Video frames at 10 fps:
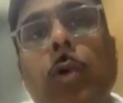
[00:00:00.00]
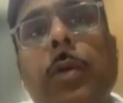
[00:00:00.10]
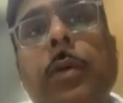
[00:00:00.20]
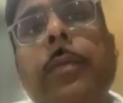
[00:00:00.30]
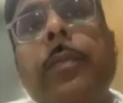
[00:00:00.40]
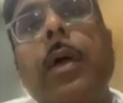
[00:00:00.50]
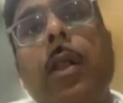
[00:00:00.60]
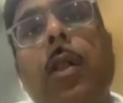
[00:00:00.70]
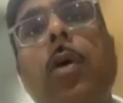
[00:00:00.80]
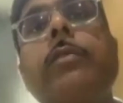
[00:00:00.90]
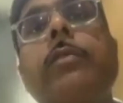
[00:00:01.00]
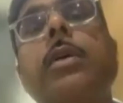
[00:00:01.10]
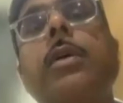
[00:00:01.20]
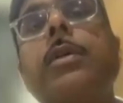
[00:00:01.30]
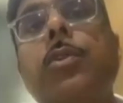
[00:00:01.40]
fluid,
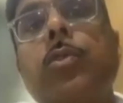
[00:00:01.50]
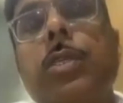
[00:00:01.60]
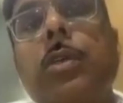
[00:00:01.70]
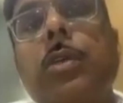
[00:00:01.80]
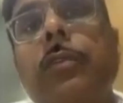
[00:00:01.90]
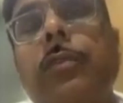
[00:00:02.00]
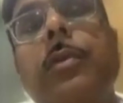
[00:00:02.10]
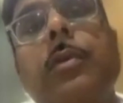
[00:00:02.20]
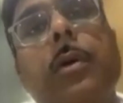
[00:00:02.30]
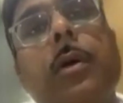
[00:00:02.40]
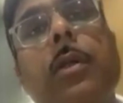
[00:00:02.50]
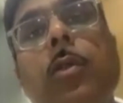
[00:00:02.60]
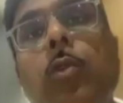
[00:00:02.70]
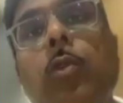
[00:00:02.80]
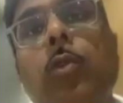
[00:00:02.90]
along with the usage of
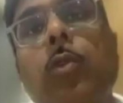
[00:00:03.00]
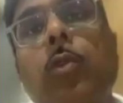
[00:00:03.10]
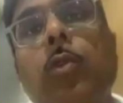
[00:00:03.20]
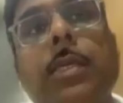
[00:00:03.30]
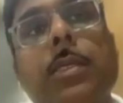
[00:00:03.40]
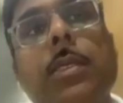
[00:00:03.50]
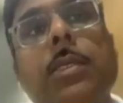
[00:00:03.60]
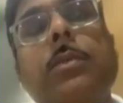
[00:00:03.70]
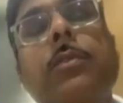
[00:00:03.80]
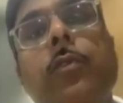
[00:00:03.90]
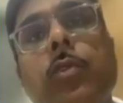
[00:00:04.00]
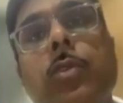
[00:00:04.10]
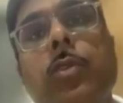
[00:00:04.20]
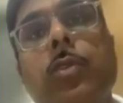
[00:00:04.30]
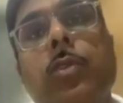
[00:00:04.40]
loop diuretics such as
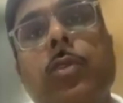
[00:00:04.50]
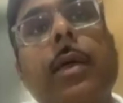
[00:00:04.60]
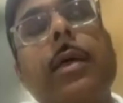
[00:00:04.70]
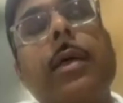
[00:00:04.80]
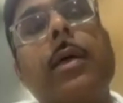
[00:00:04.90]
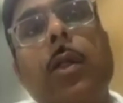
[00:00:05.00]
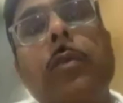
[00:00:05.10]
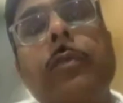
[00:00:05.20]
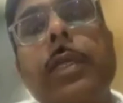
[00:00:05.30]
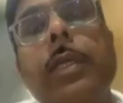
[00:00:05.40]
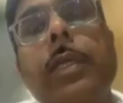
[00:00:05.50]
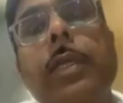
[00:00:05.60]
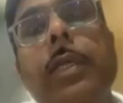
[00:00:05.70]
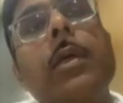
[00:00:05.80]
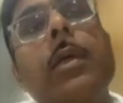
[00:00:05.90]
furosemide, along with